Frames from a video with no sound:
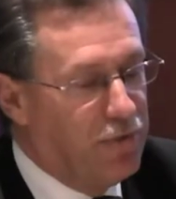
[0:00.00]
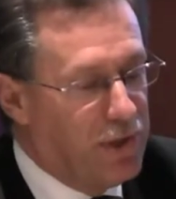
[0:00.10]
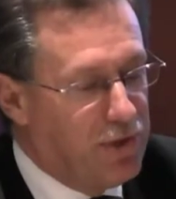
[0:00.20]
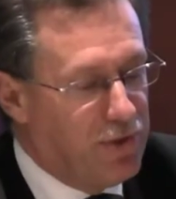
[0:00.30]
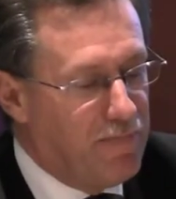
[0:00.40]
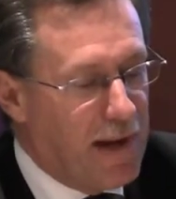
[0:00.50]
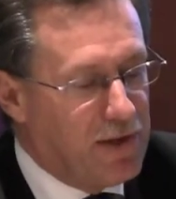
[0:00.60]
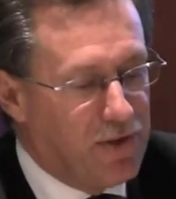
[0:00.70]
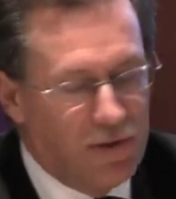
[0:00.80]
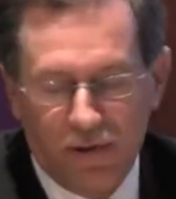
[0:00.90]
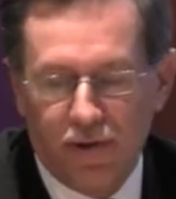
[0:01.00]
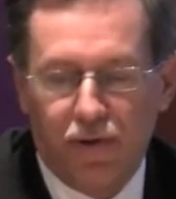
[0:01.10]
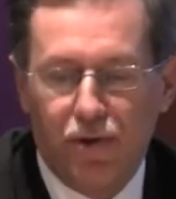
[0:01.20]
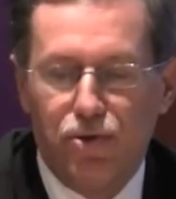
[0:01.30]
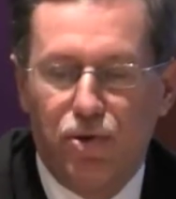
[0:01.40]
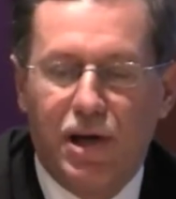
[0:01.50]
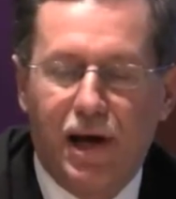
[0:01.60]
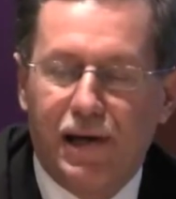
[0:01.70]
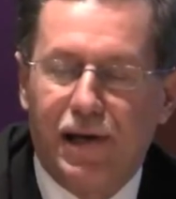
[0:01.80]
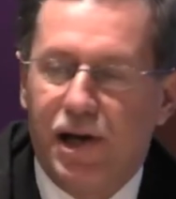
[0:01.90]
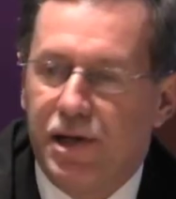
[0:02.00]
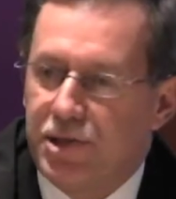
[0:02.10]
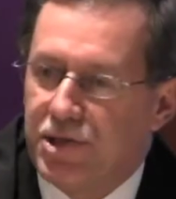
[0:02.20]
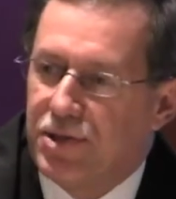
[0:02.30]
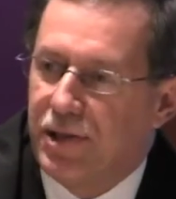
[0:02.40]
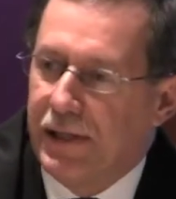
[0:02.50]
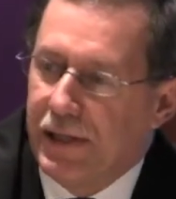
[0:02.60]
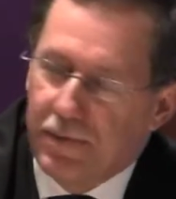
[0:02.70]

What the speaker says: Richard mentioned the new guidelines